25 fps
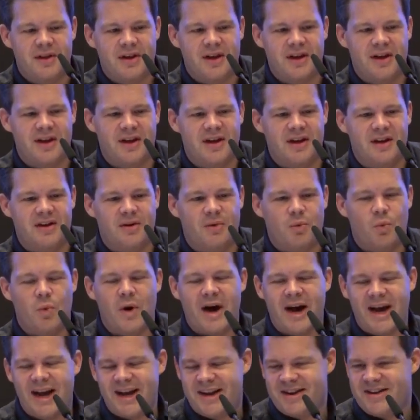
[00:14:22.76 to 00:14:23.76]

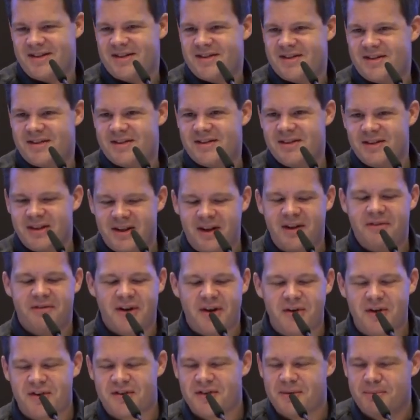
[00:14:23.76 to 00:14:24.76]
widens, in
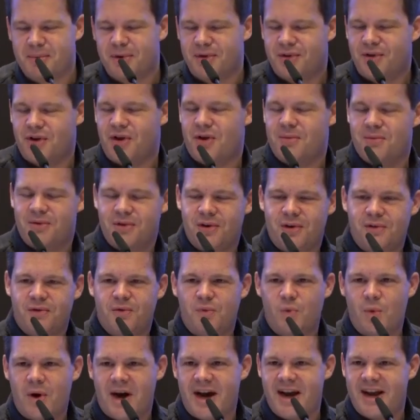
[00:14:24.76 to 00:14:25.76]
very simple terms, sort of
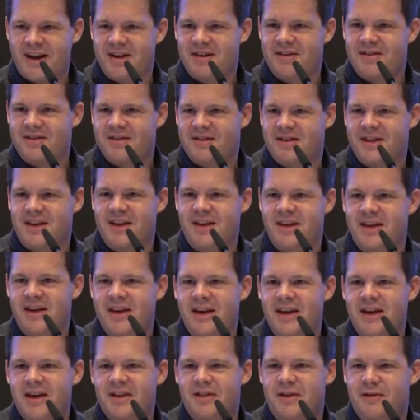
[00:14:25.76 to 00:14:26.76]
widens the
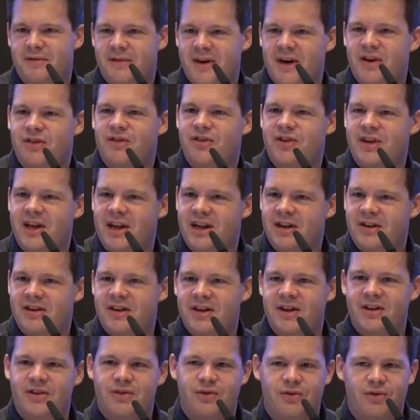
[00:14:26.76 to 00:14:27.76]

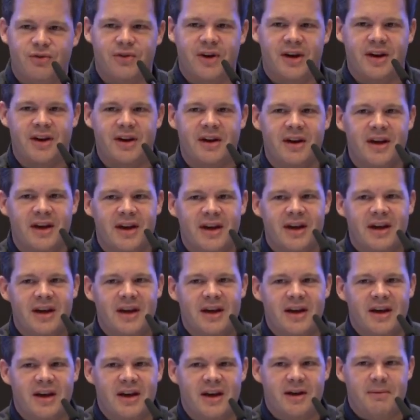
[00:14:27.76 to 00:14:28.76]
functionality to run
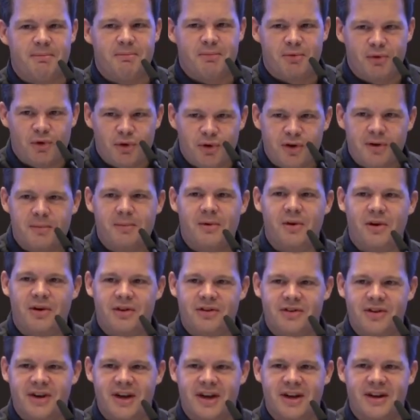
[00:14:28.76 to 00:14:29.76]
program
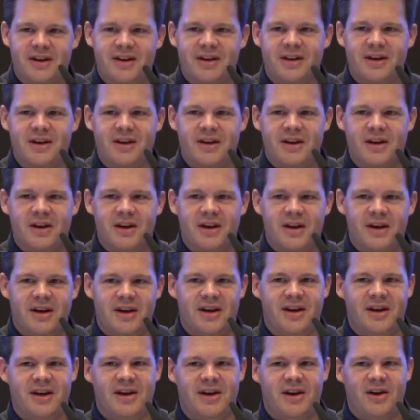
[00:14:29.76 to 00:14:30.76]
logic
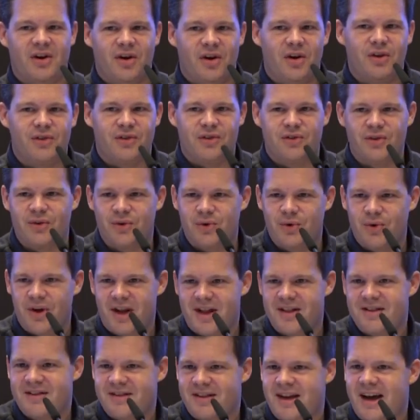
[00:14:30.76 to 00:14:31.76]
also
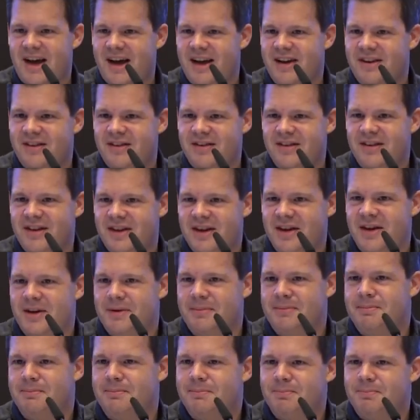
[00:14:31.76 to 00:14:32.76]
inside a